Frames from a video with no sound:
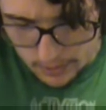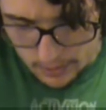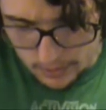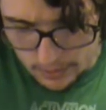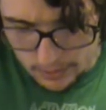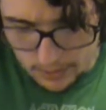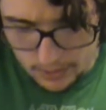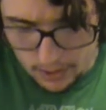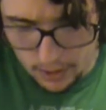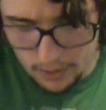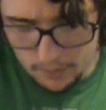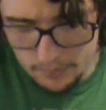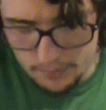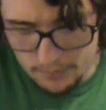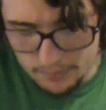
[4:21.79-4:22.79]
The, the
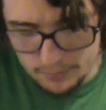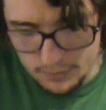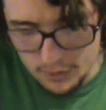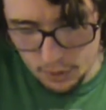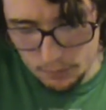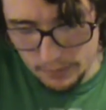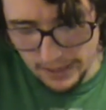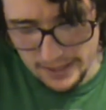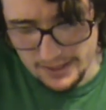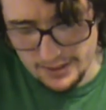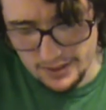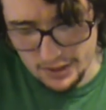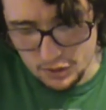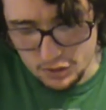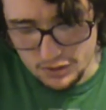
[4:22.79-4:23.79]
golems go back
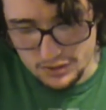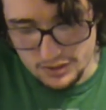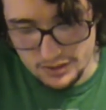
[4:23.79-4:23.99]
to their.